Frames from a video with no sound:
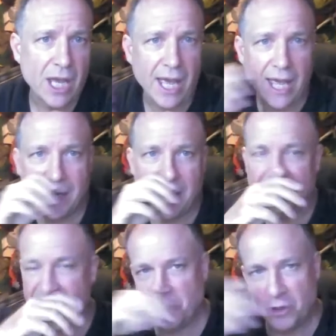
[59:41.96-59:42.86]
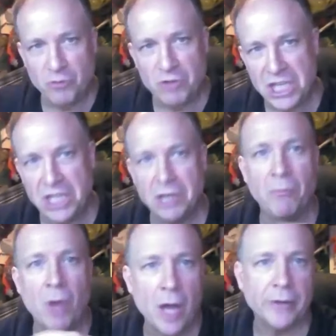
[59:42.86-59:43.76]
and and so you need a
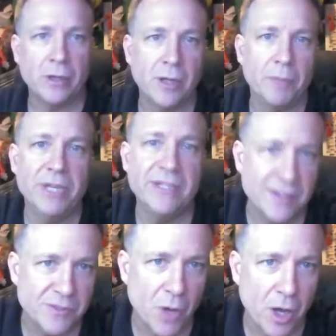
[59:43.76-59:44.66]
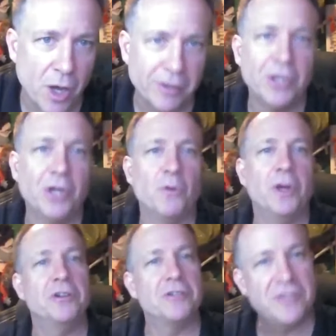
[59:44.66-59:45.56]
model a business model where
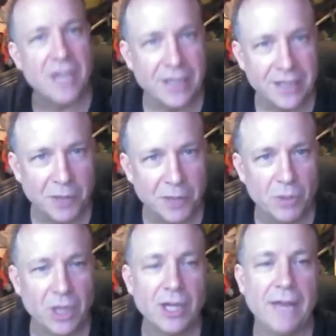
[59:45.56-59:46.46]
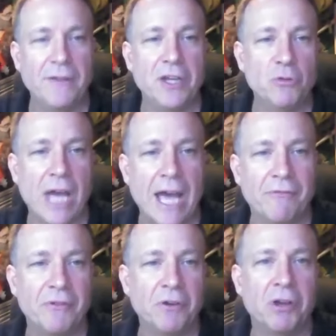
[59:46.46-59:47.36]
you're selling them and then you
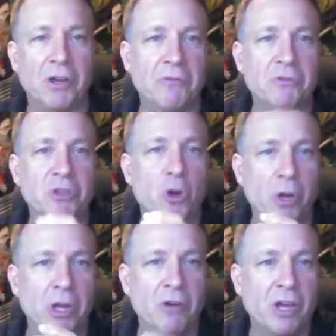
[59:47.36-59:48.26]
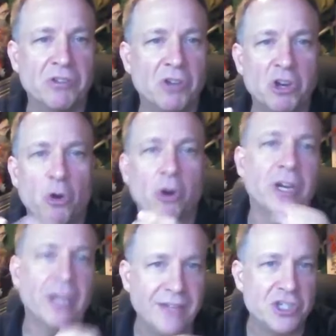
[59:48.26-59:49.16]
have uh, you know an, a, an
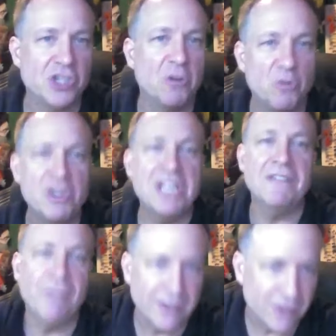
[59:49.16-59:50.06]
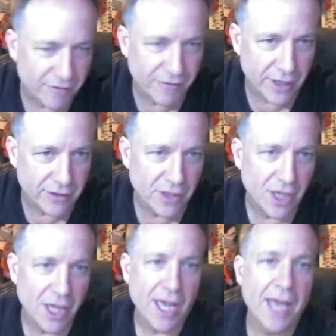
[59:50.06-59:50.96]
organization that reinvests the funds
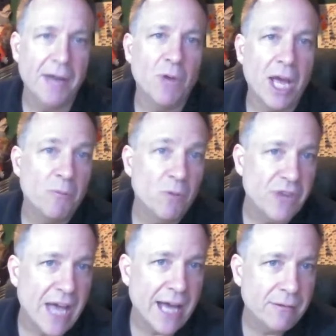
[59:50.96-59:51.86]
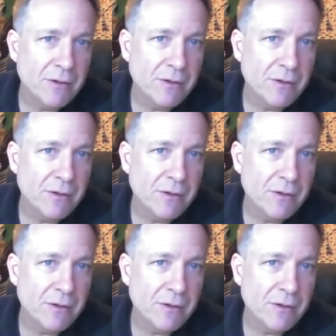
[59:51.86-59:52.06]
and and that